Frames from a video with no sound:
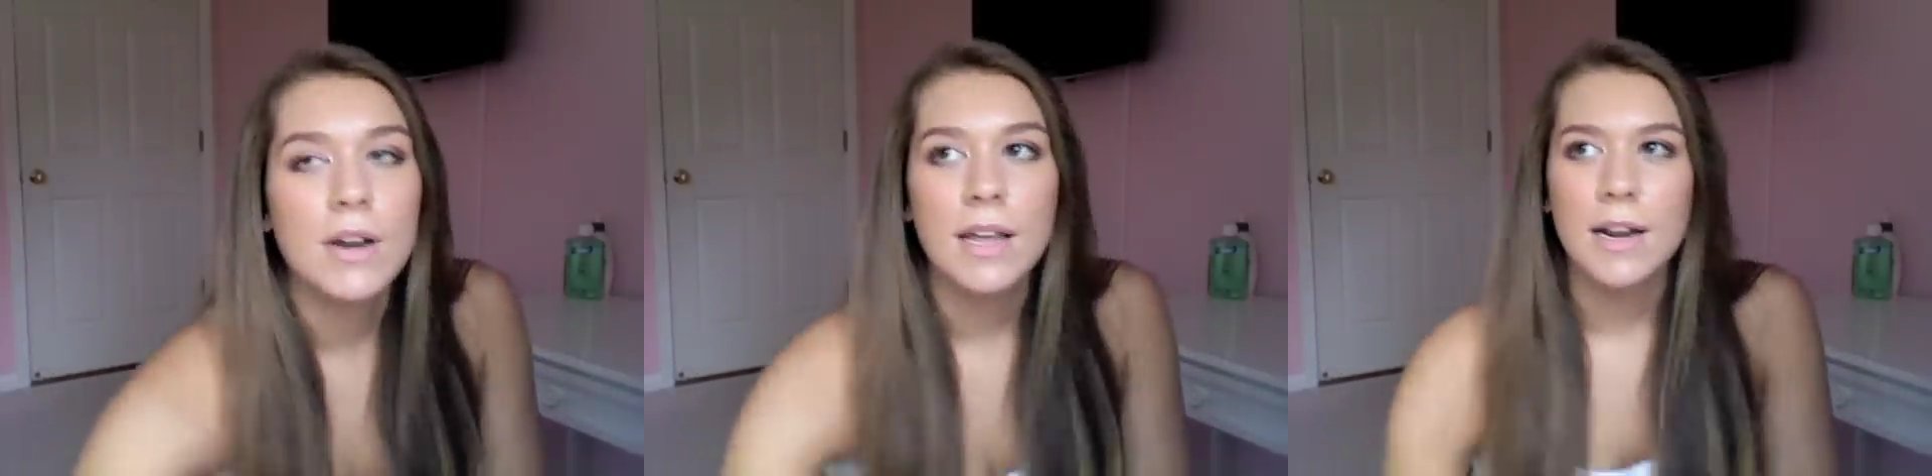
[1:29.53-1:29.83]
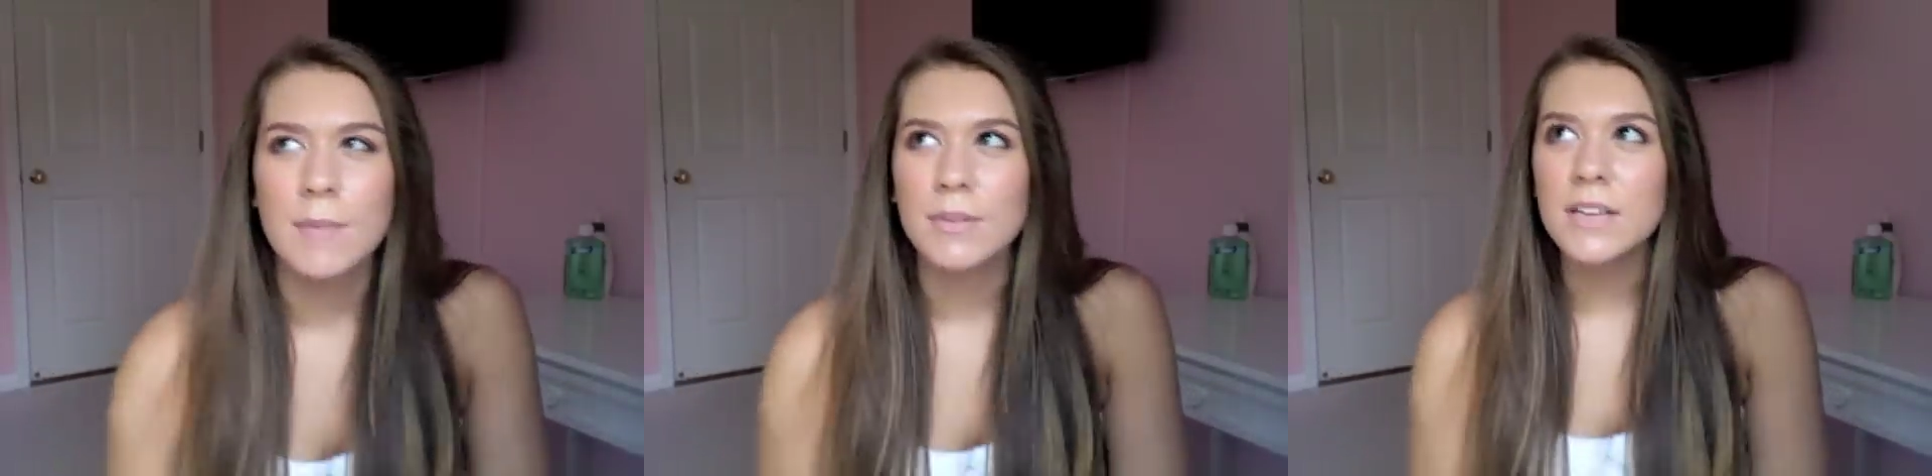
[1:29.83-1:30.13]

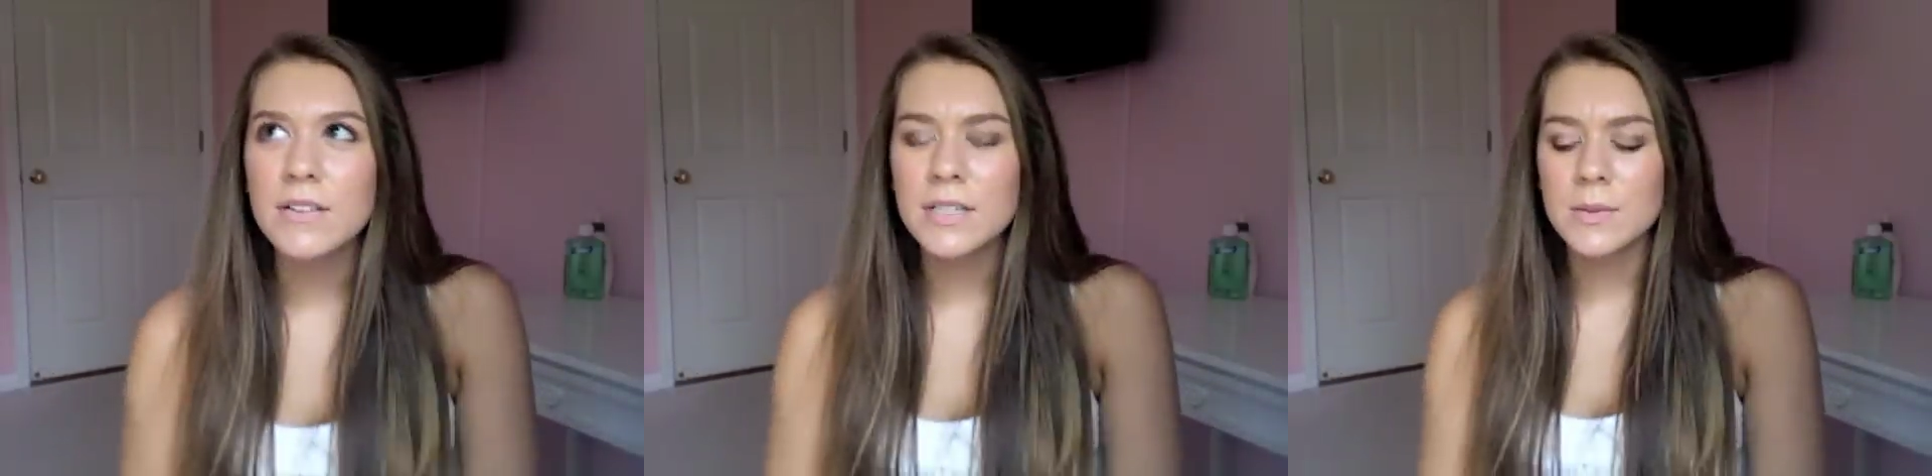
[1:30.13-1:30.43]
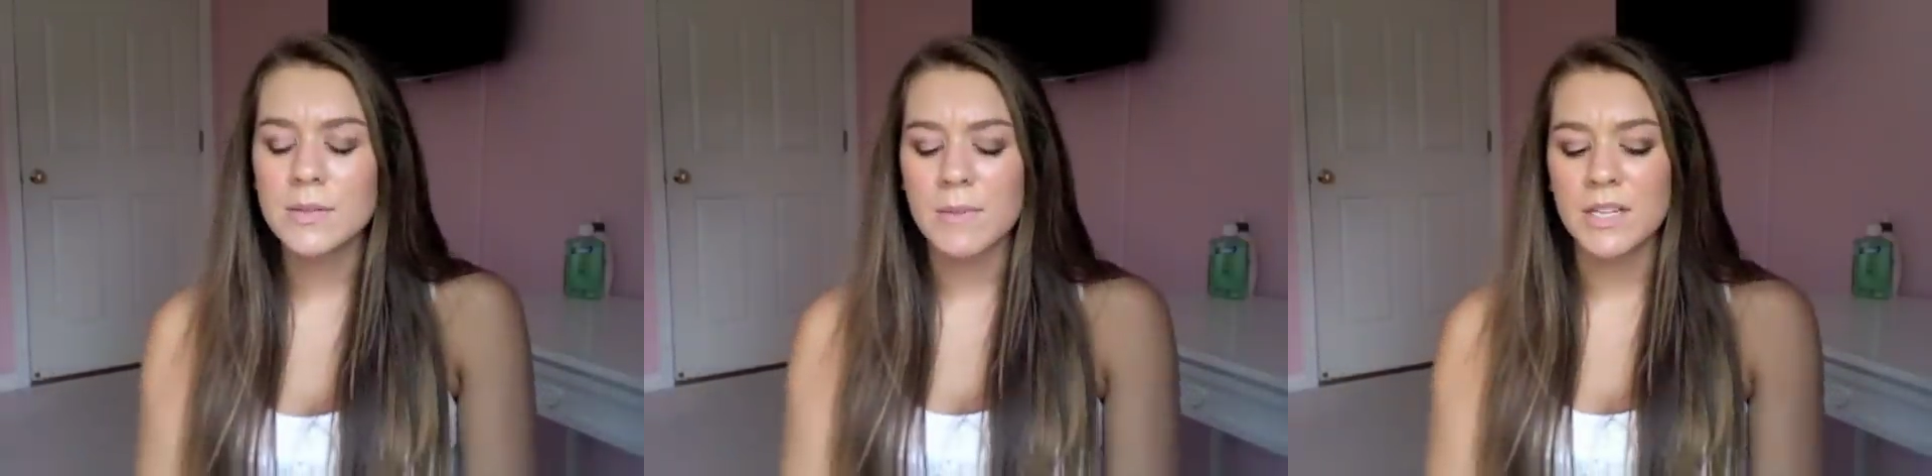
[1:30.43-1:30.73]
and I believe this
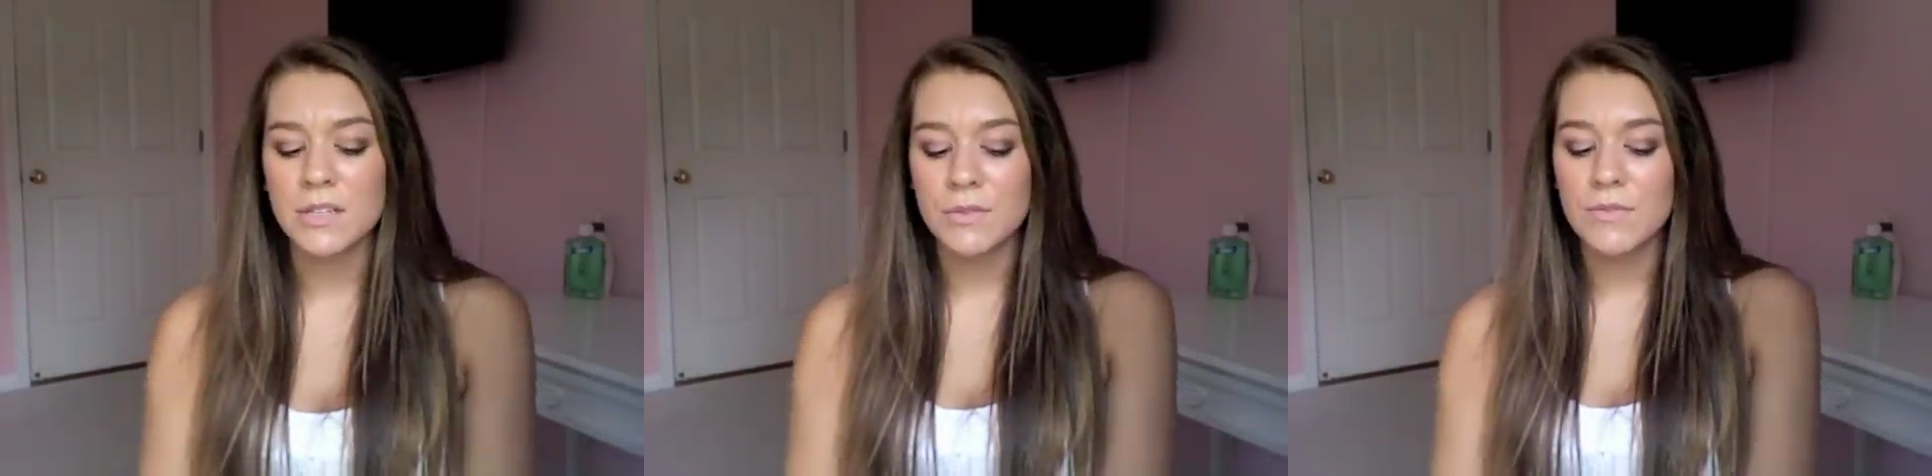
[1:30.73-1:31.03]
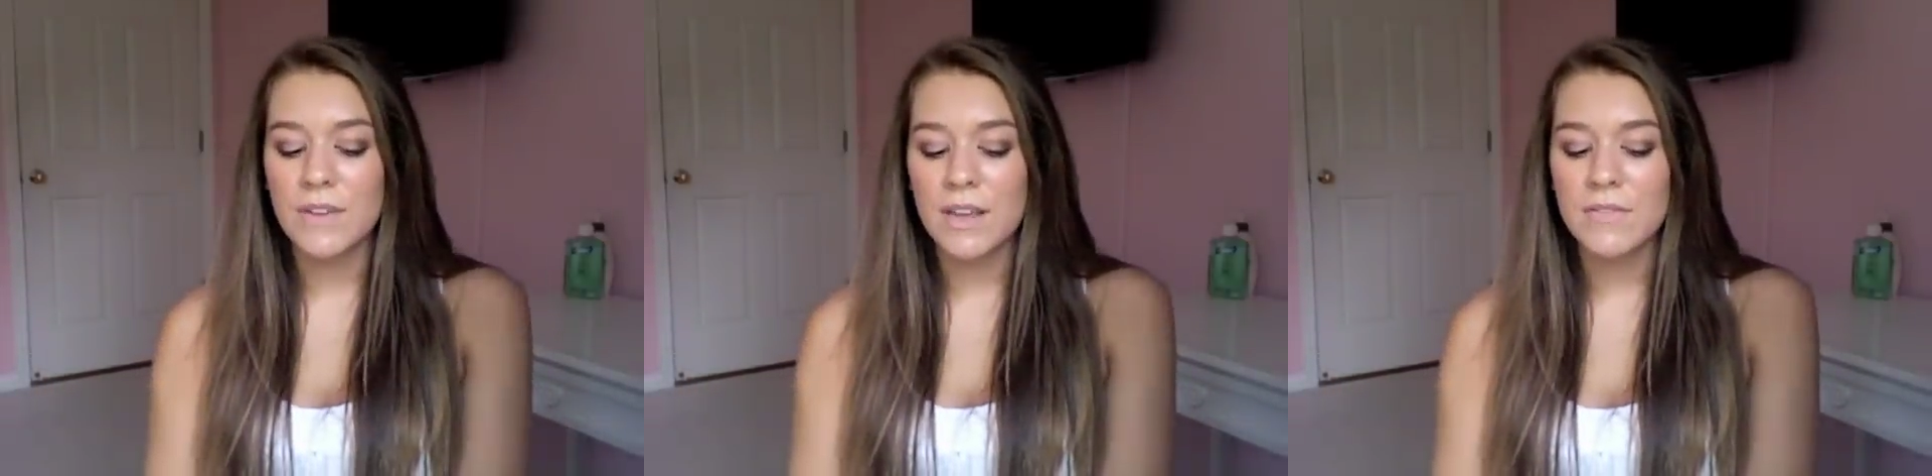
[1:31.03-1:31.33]
was in my
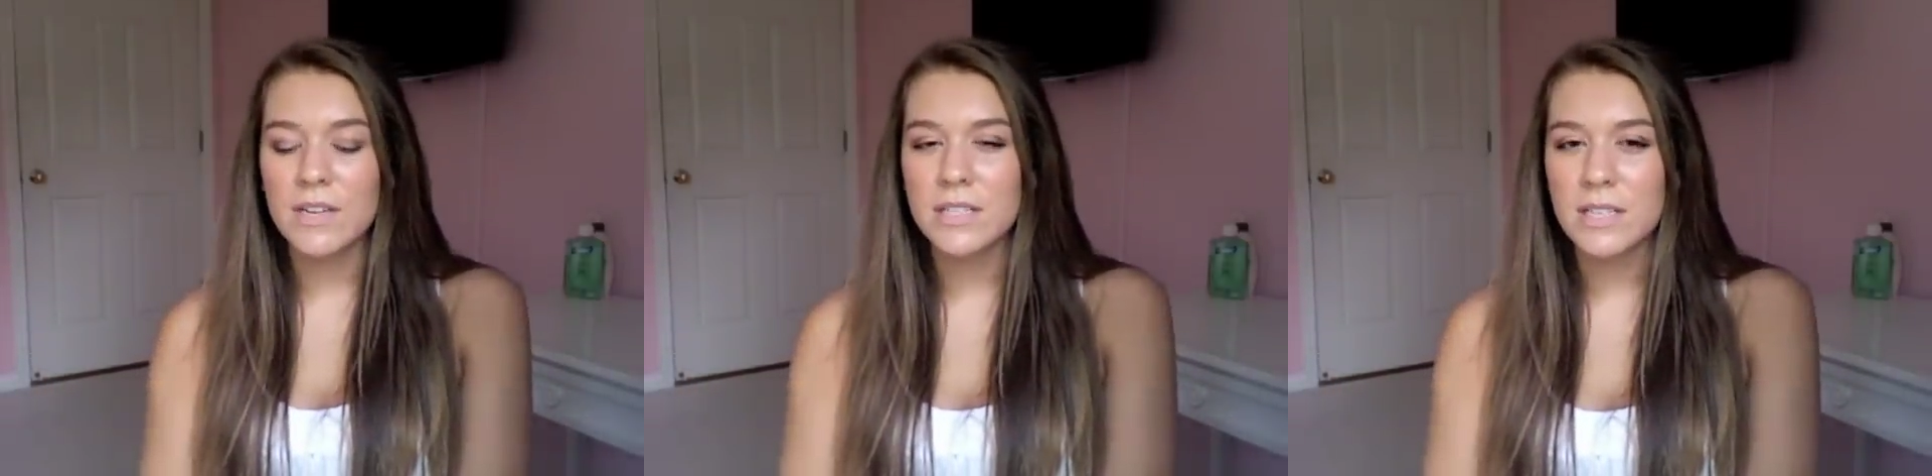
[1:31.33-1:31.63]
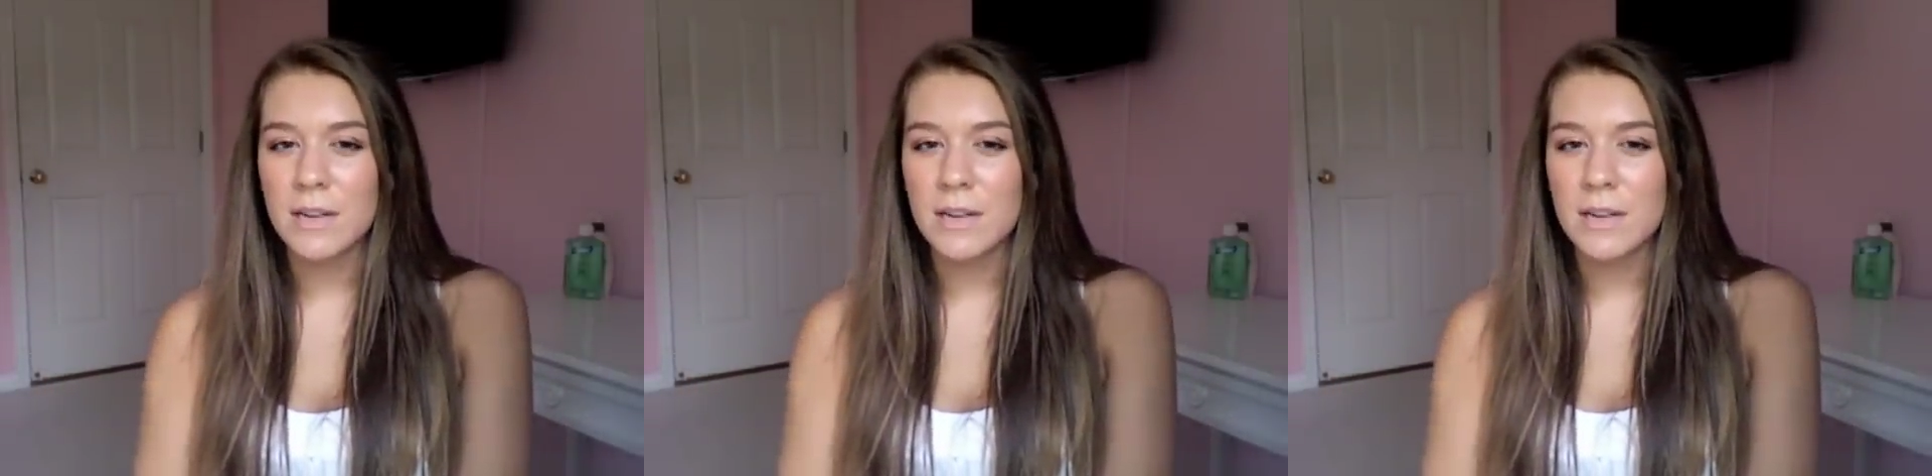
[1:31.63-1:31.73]
June favorites.